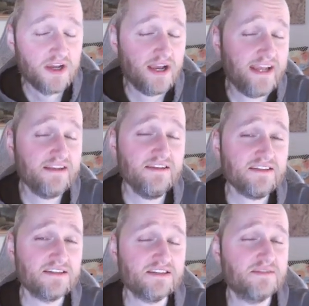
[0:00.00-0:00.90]
And in these
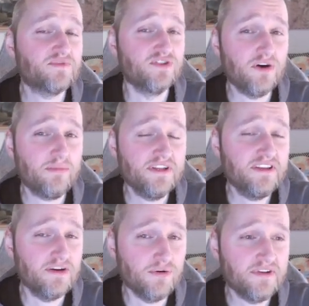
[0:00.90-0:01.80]
systems, normally
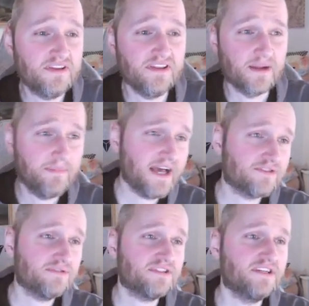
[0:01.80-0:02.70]
the only thing that
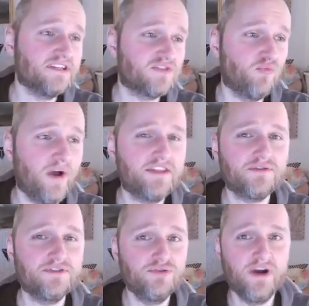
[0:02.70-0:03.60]
matters is whether
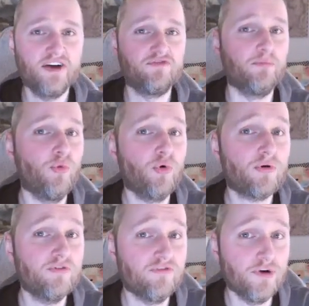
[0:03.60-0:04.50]
you have
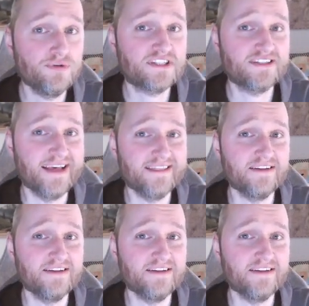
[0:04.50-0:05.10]
more votes than